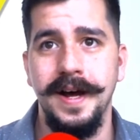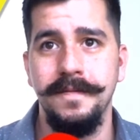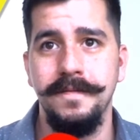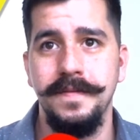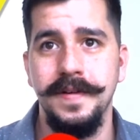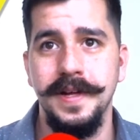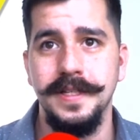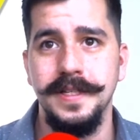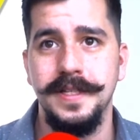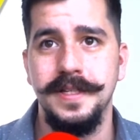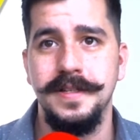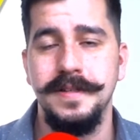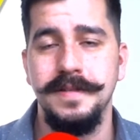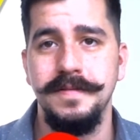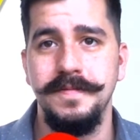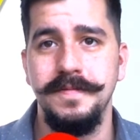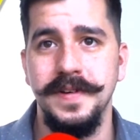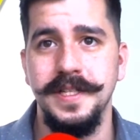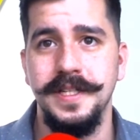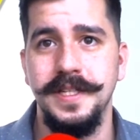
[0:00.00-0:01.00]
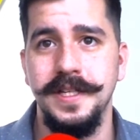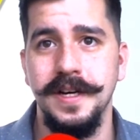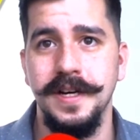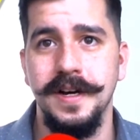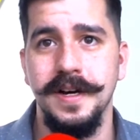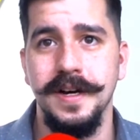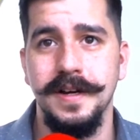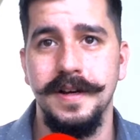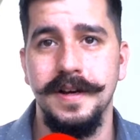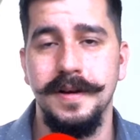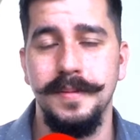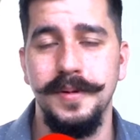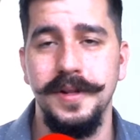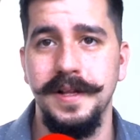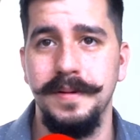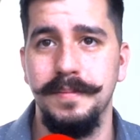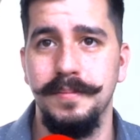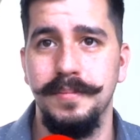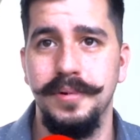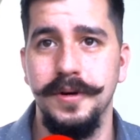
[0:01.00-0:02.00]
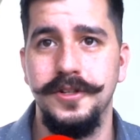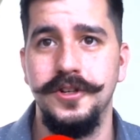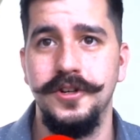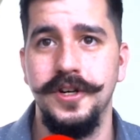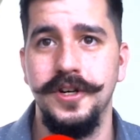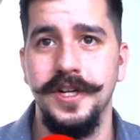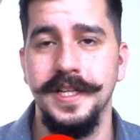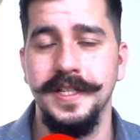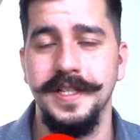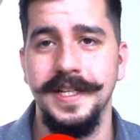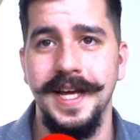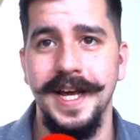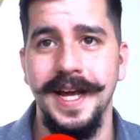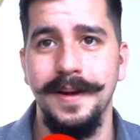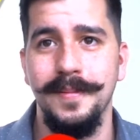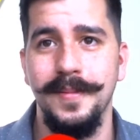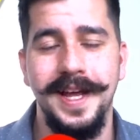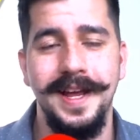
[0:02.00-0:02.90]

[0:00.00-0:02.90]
Vince Young completely butchered his name.